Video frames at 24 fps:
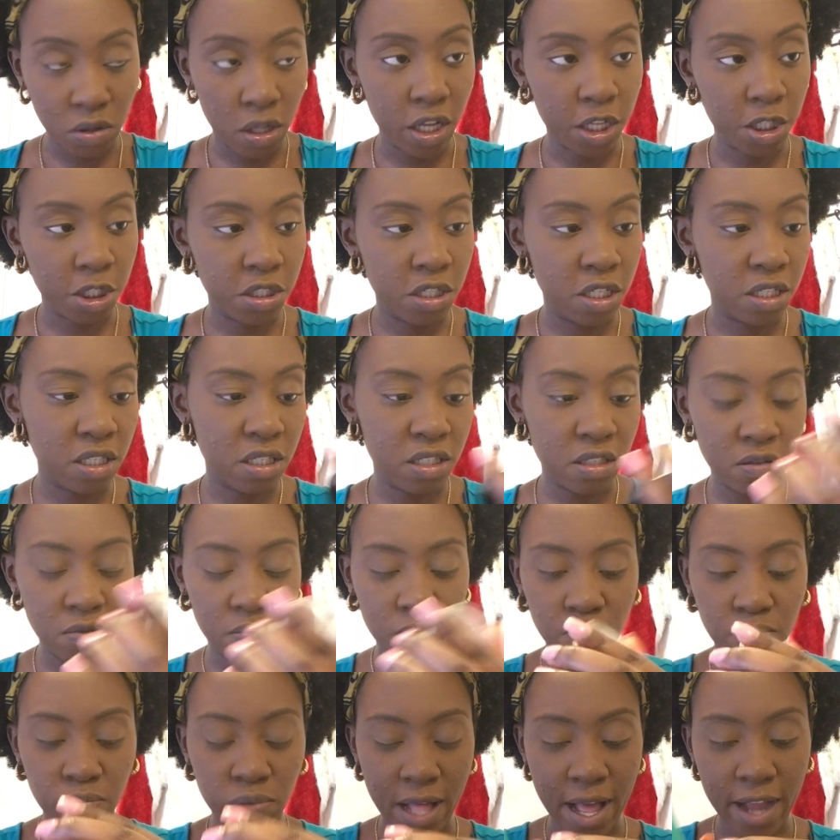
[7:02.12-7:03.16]
blush. This is a
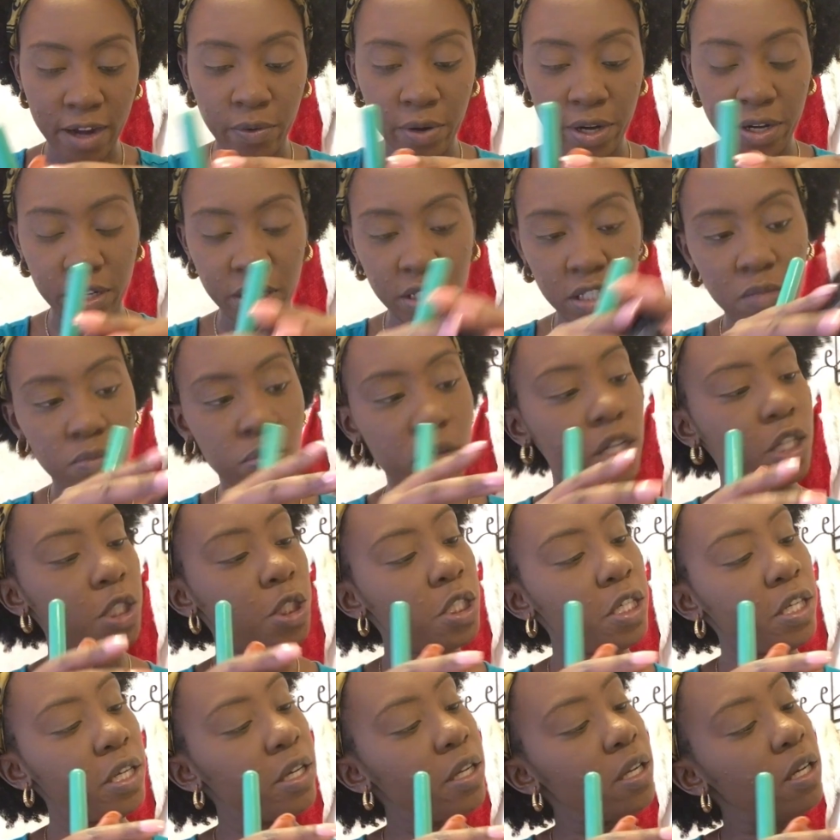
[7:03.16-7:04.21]
Black Radiance
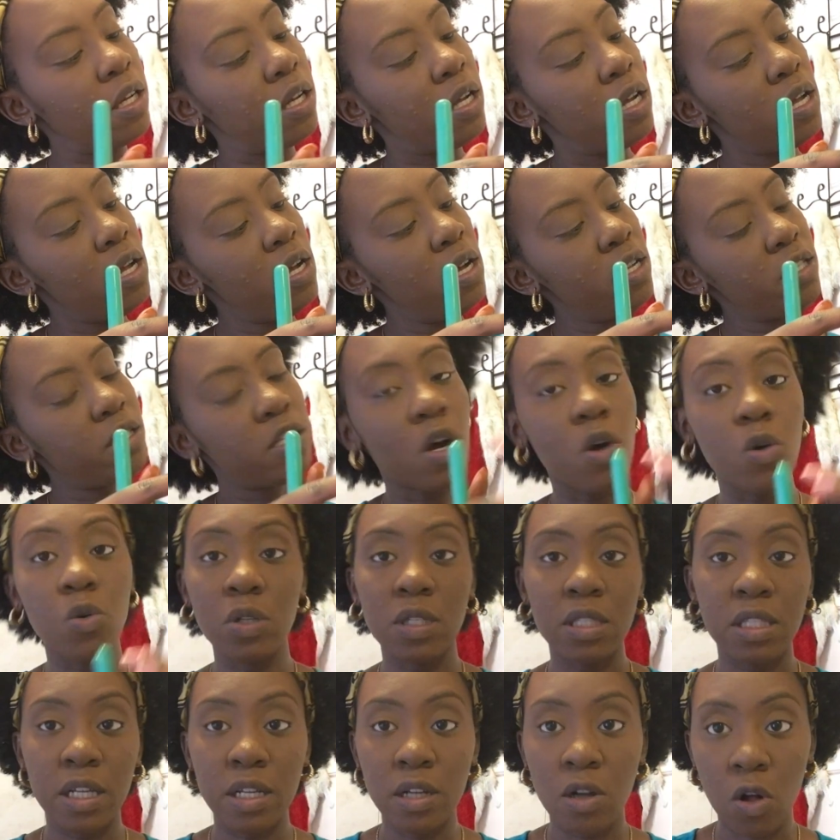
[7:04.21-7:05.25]
blush in
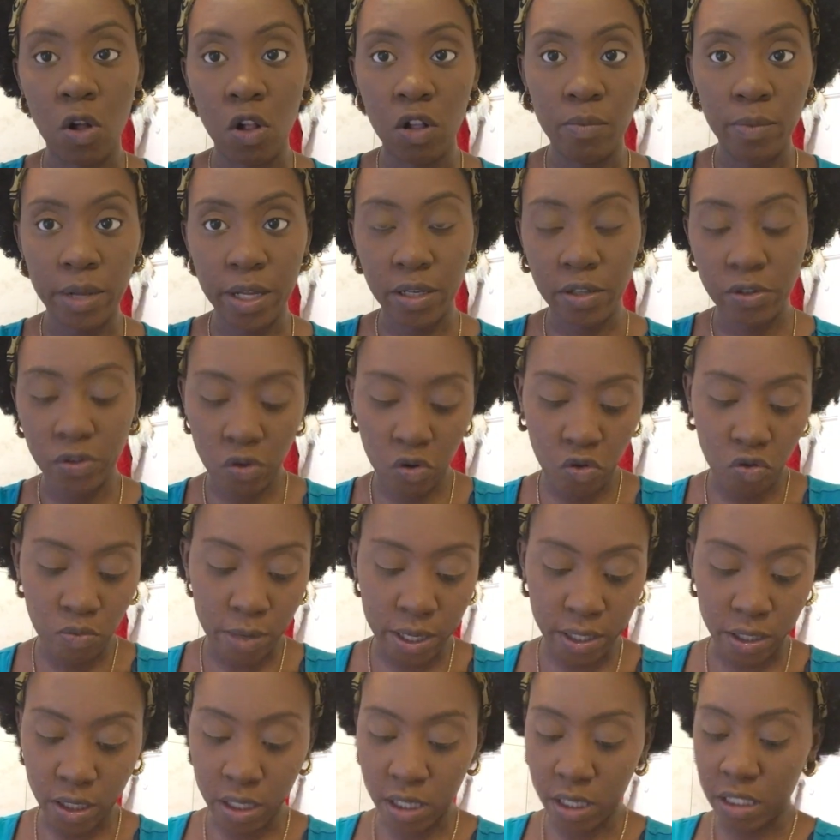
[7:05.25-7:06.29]
Toasted Almond. Oh
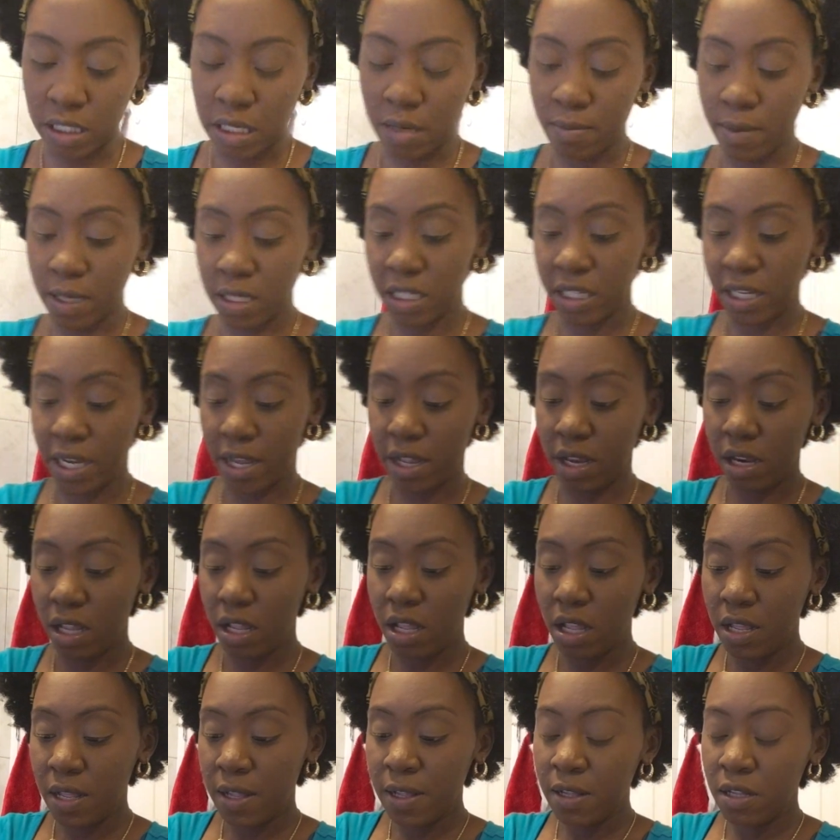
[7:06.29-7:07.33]
my goodness, I'm about to get
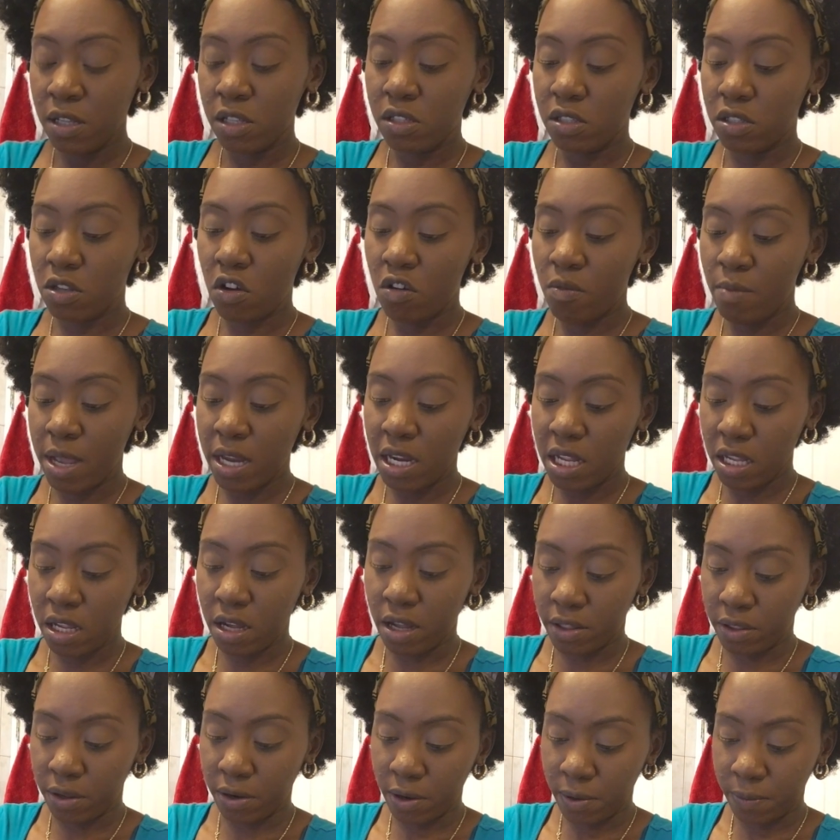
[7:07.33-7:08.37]
so many
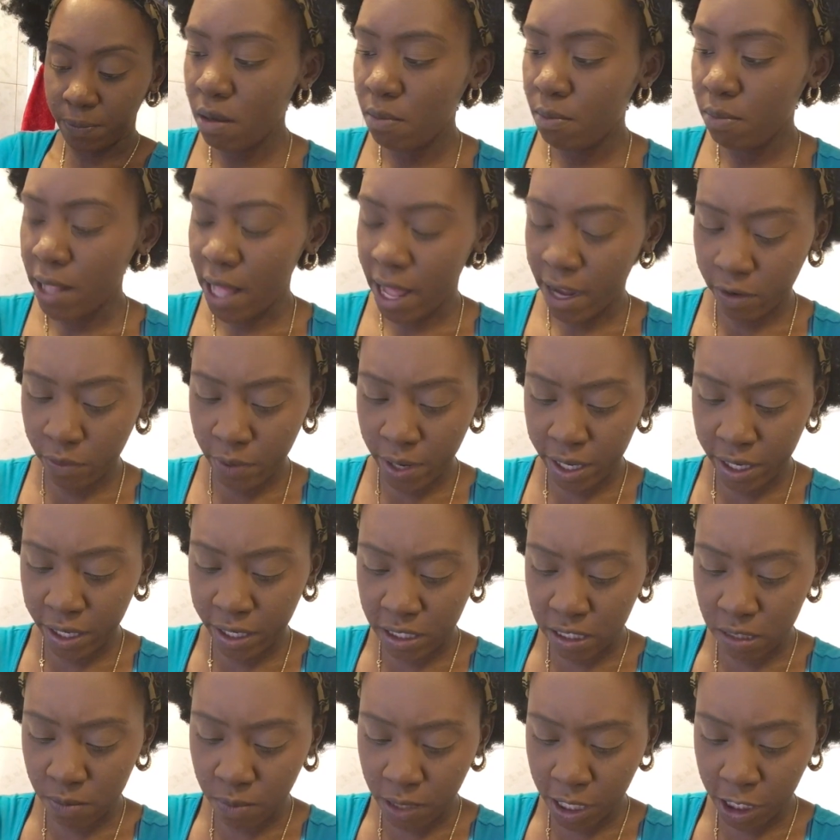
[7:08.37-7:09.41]
other Black
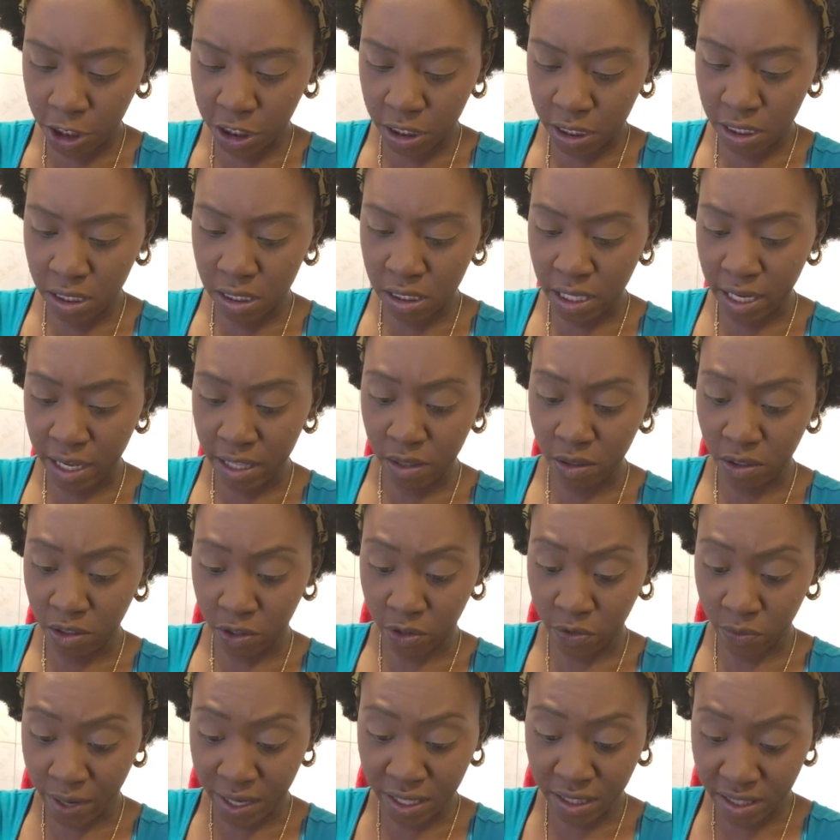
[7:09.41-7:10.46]
Radiance blushes, and the
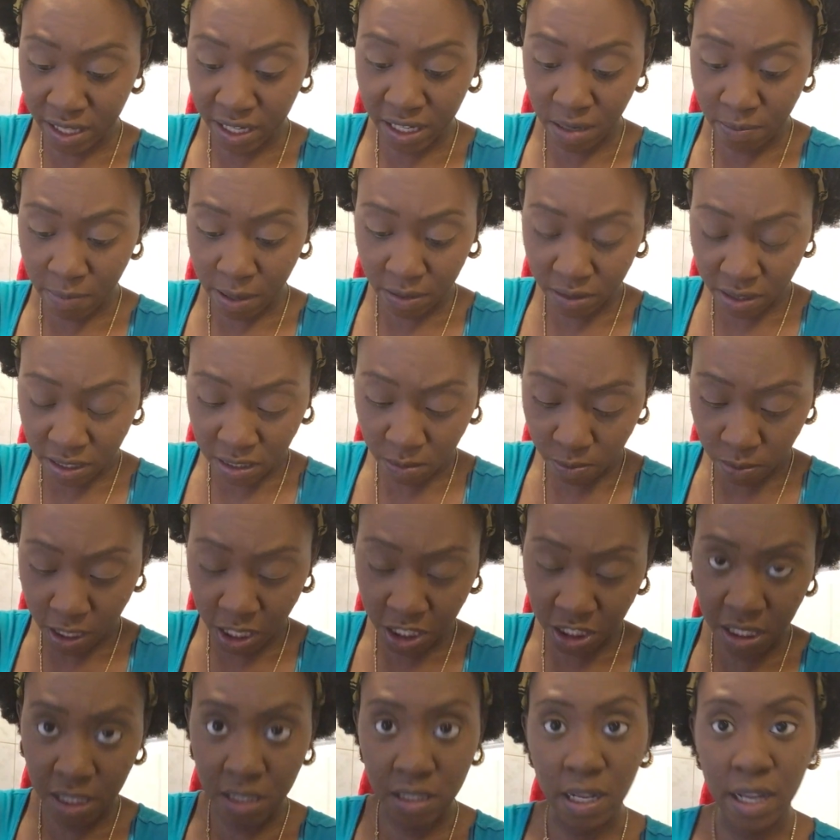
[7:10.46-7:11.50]
great thing about this
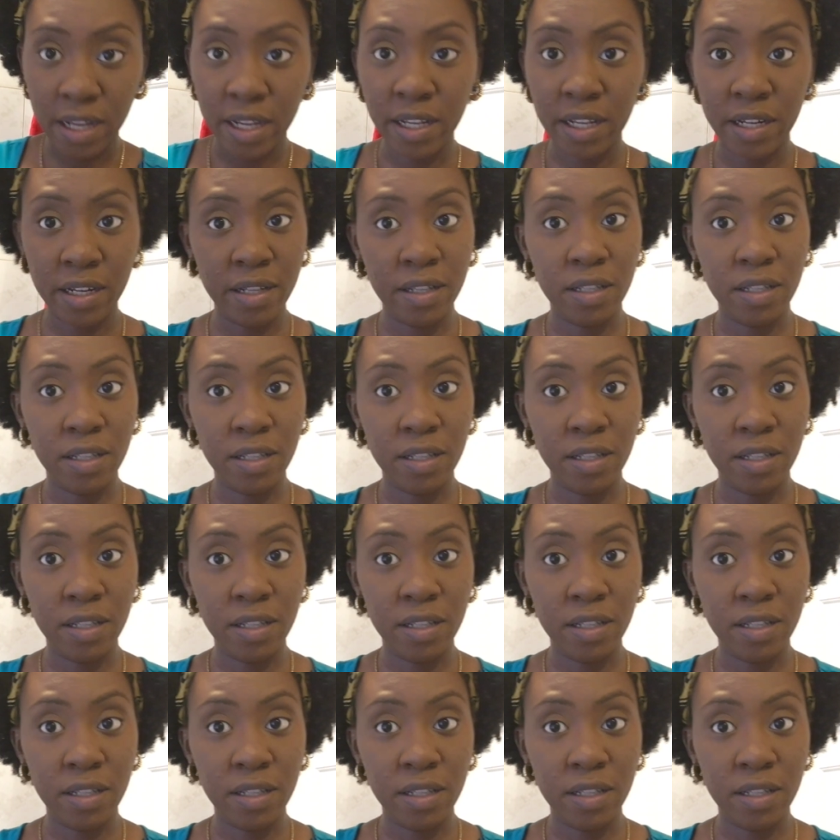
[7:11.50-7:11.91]
blush is that it